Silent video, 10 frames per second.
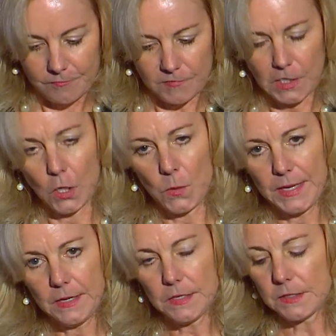
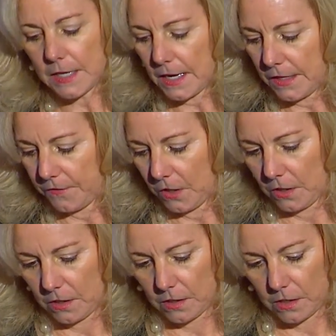it is kind of
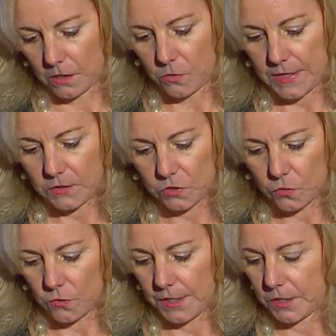a great
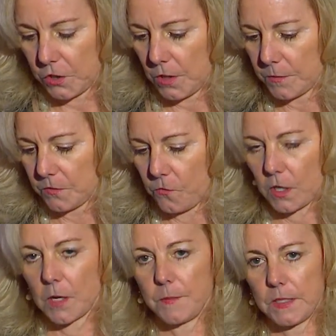story in terms of
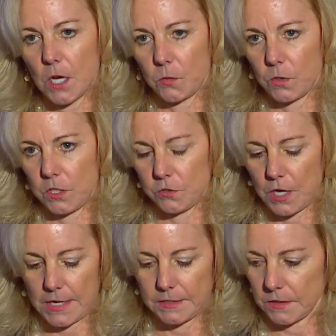what can be done when you
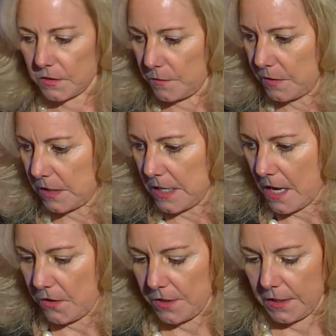tie systems
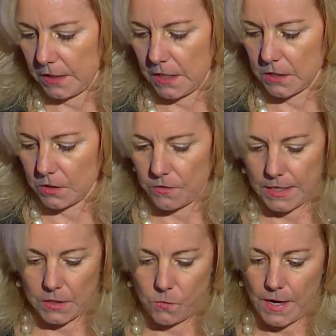together in an
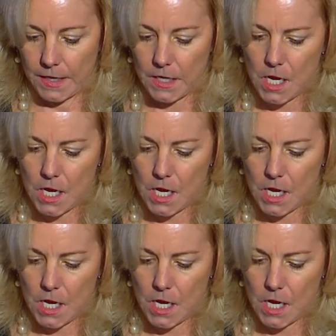integrated way.